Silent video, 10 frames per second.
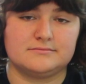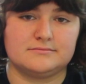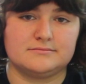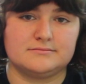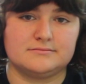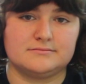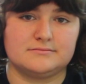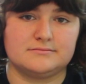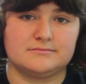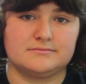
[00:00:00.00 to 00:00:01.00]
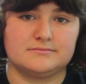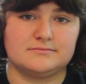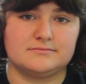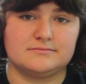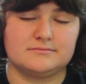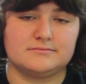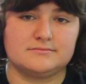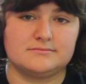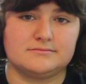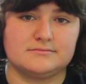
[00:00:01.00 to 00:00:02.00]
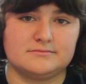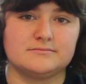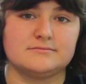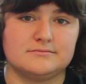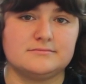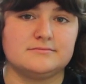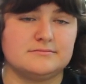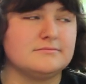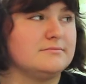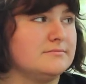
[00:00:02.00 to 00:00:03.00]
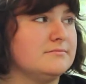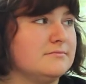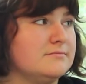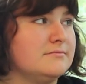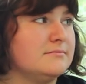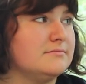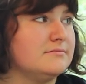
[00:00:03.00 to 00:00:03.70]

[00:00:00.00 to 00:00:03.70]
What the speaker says: The person shown says nothing.